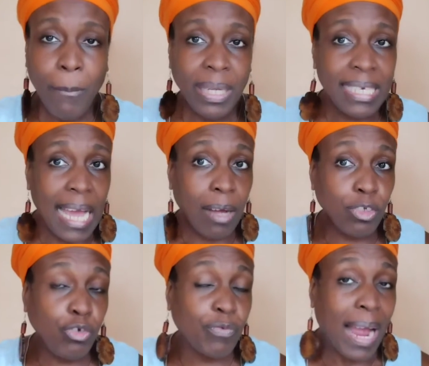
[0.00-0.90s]
But
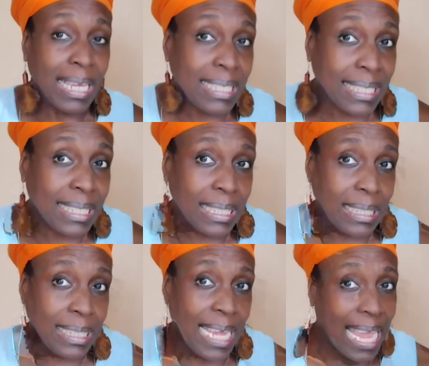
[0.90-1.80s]
now dry
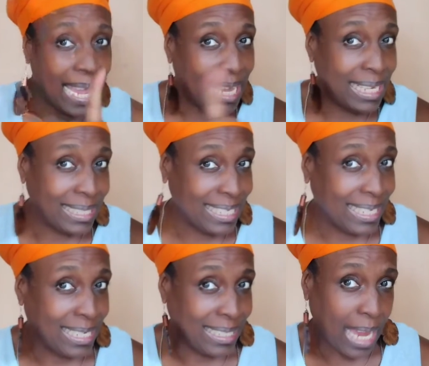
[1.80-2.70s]
skin is a
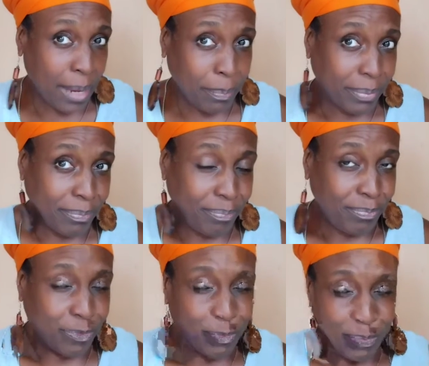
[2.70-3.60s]
skin type.
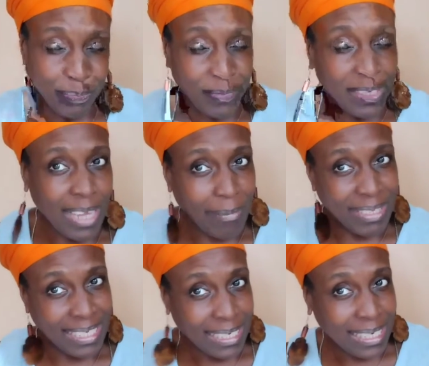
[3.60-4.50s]
You have
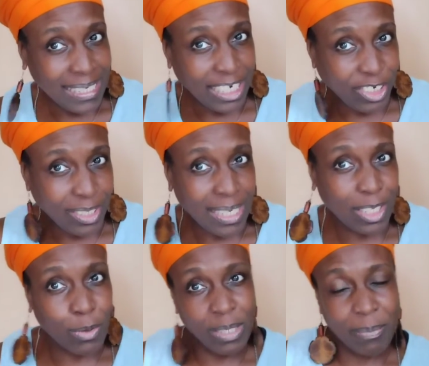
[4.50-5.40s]
a skin condition
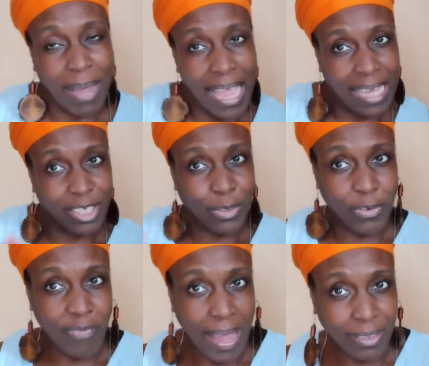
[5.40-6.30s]
that's caused by
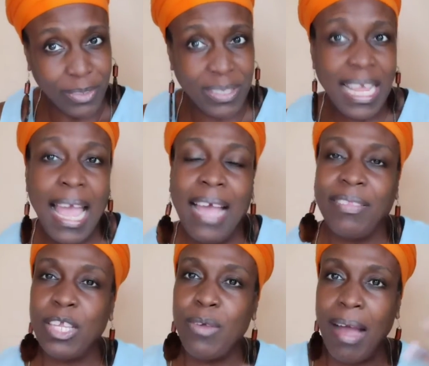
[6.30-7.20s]
external factors,
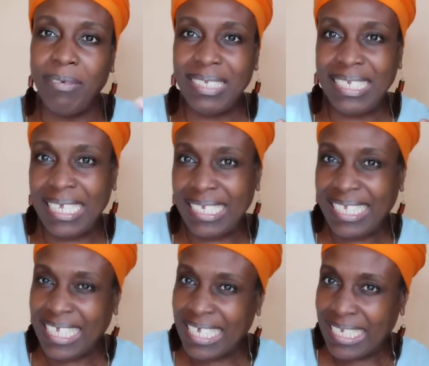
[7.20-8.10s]
and then you have a
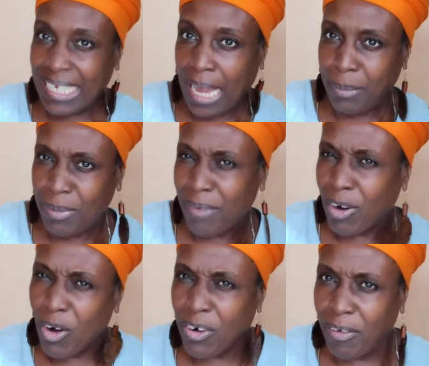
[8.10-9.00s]
skin type. You
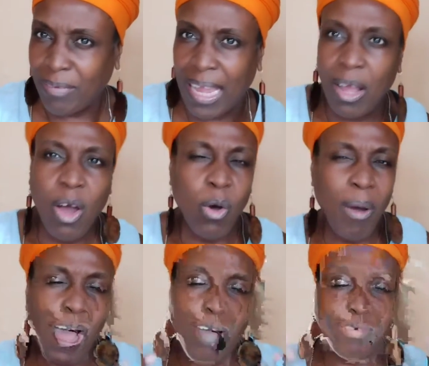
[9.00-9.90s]
ever heard of like,
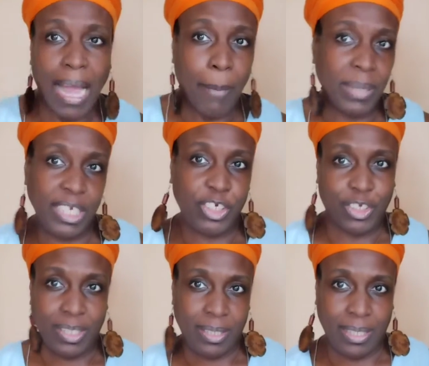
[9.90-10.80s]
oh, I have
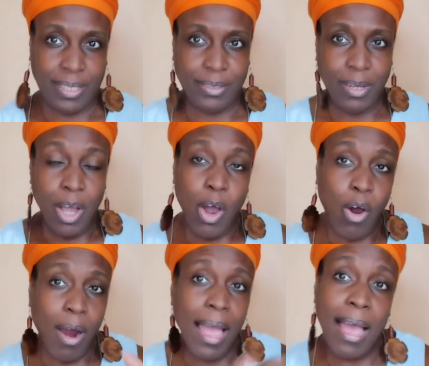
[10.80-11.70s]
combination skin,
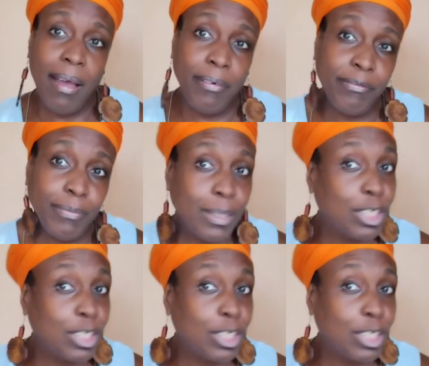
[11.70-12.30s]
or I have